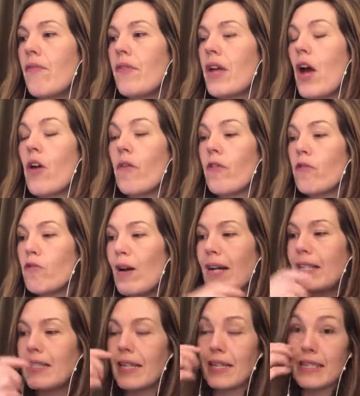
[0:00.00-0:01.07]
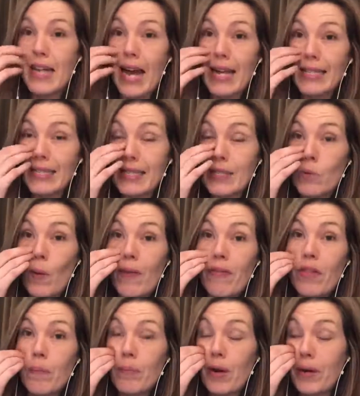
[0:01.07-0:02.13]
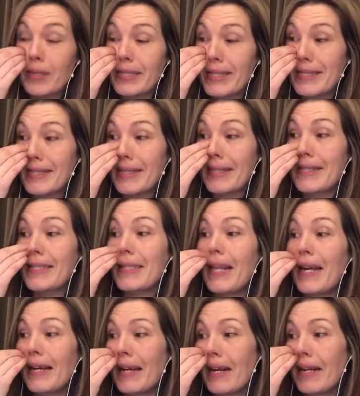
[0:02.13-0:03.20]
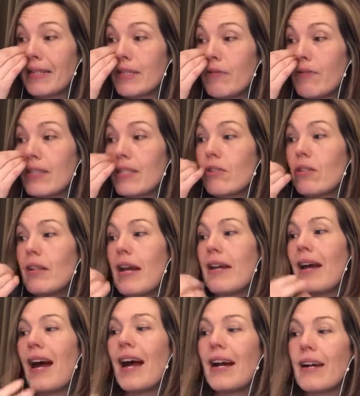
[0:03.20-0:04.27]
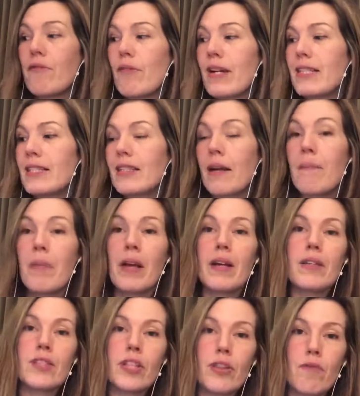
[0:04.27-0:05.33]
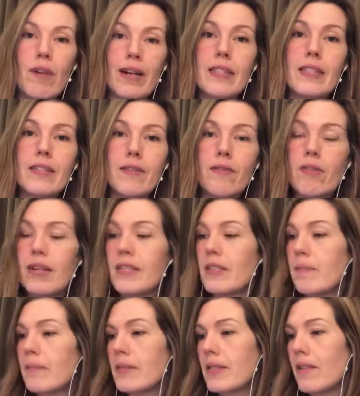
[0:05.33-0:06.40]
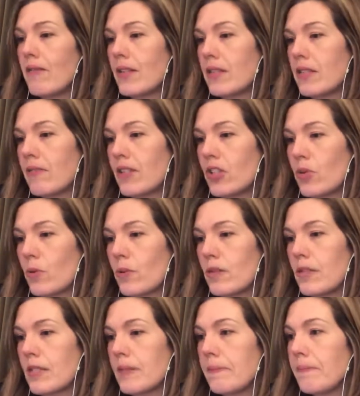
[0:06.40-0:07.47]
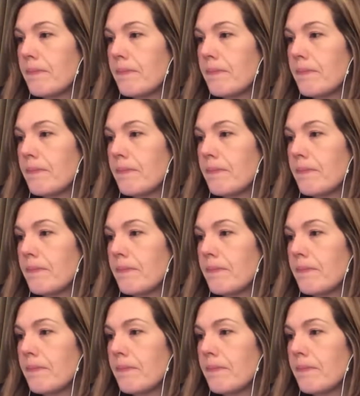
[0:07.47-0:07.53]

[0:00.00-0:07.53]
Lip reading: The overriding test is whether the processing is likely to result in a high risk to the rights and freedoms of individuals.